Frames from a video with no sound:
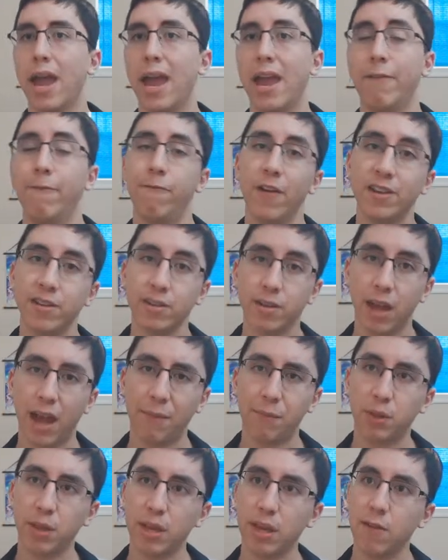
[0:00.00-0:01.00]
And
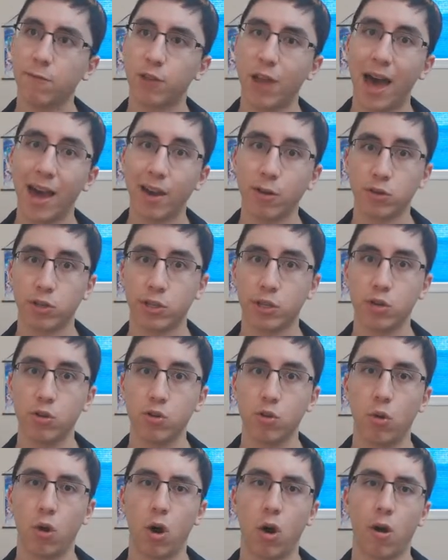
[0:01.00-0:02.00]
I believe ladders
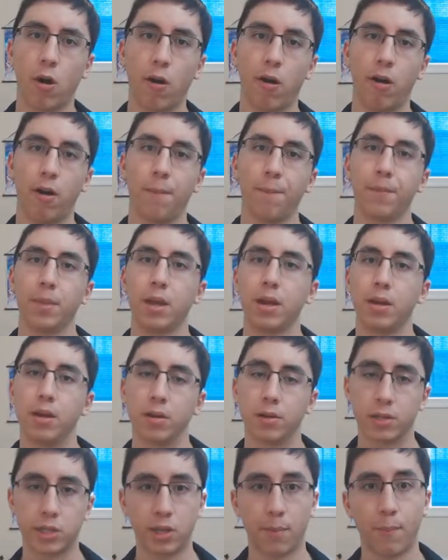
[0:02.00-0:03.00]
too are
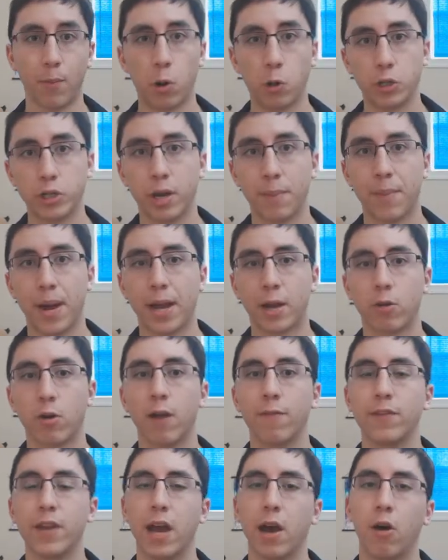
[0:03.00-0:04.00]
submerged in
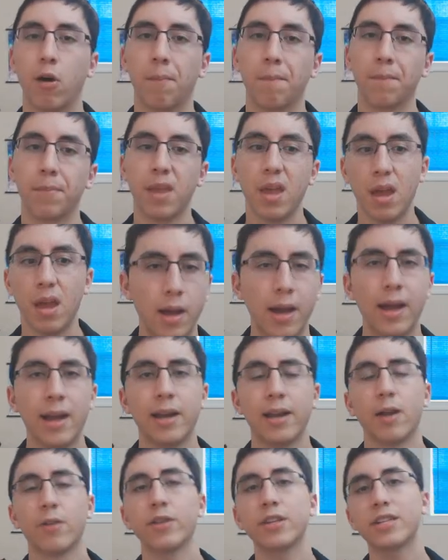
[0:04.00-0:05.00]
Minecraft now.
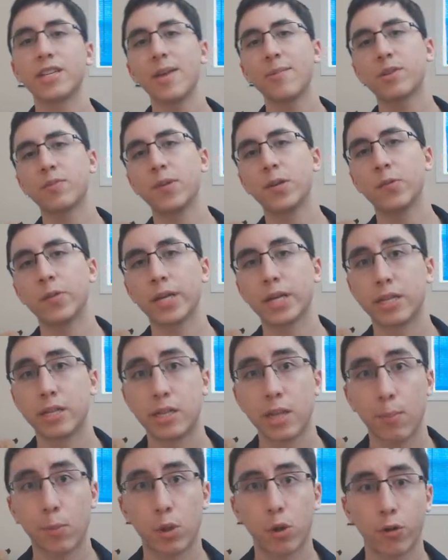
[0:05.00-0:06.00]
Now this seems to be doing a
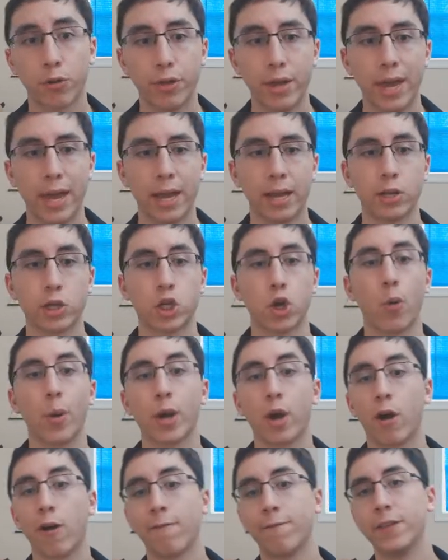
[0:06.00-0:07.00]
similar thing,
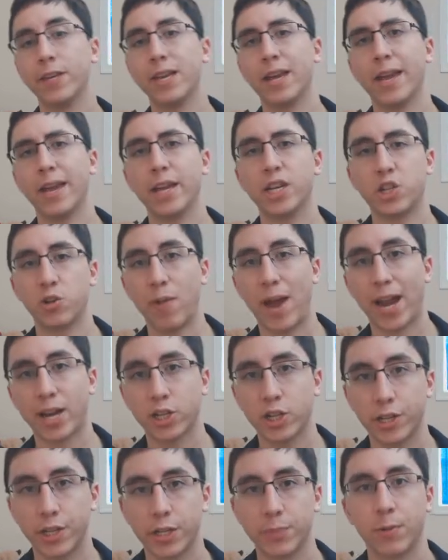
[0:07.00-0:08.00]
showing off the
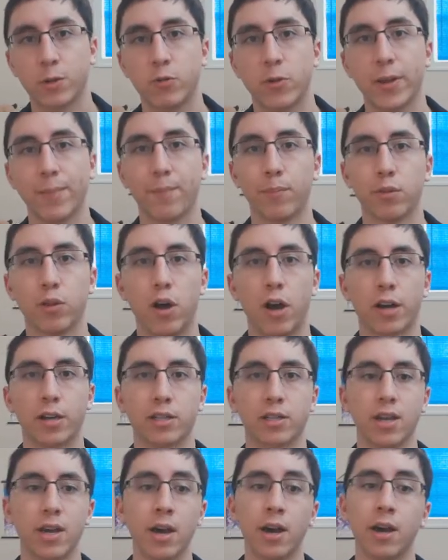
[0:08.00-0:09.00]
interactions between
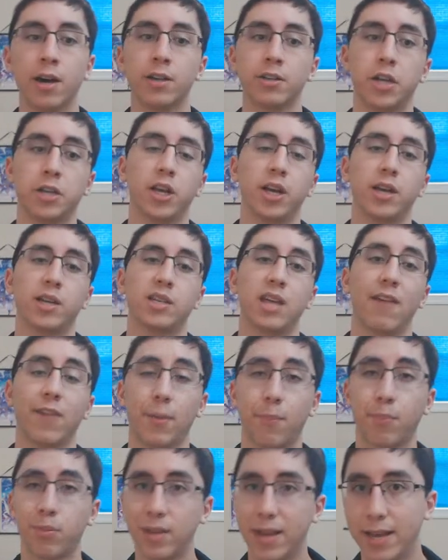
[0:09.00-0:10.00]
blocks, such as
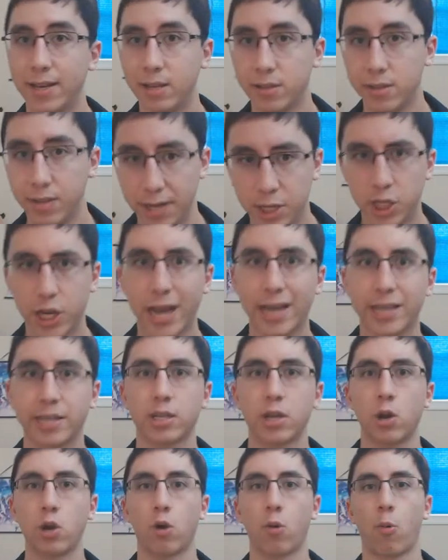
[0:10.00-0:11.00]
having plants and
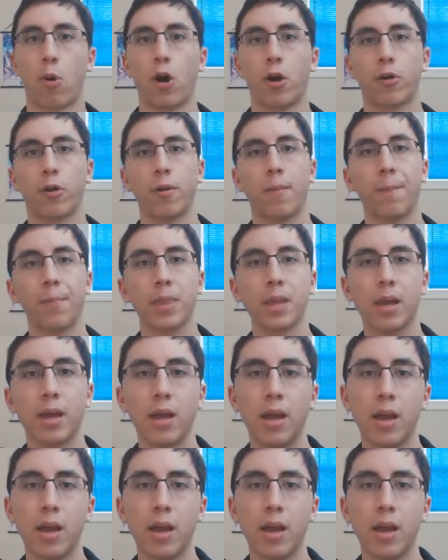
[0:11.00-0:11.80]
chests underwater.